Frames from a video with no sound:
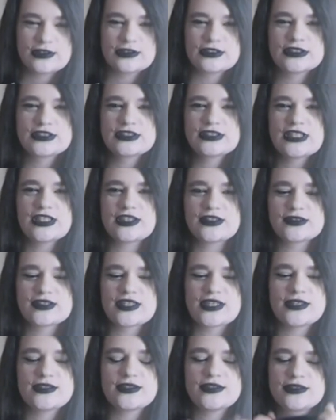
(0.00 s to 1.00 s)
there's like
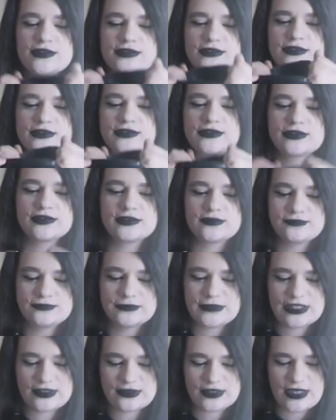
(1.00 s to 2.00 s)
no,
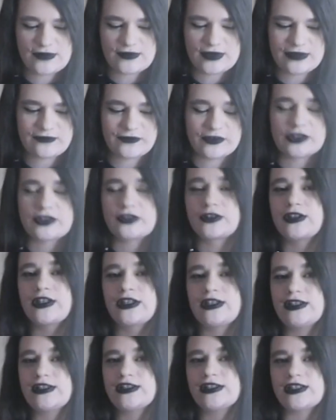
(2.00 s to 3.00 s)
they don't have any fur or
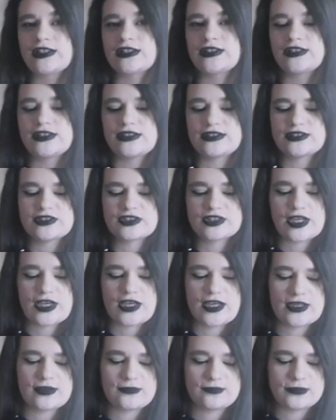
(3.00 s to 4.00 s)
anything on the
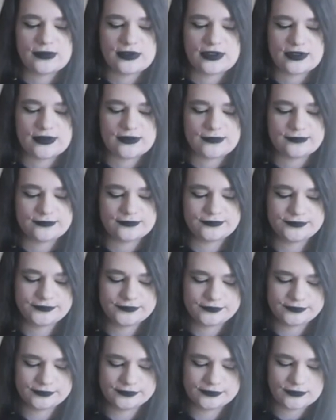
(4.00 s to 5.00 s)
inside, but
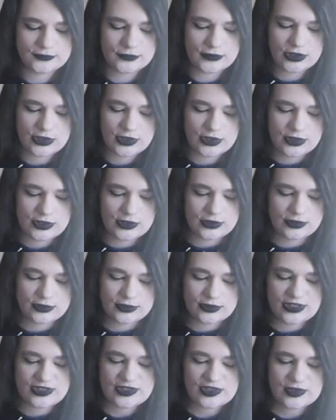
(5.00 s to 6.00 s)

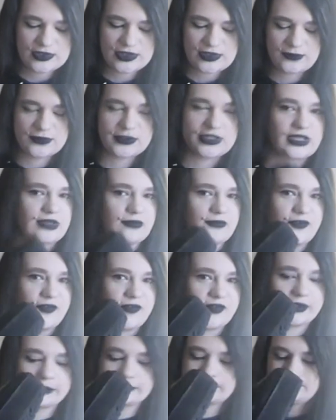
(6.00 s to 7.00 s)
still get pretty
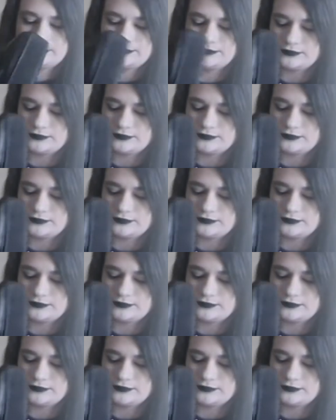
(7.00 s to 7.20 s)
warm.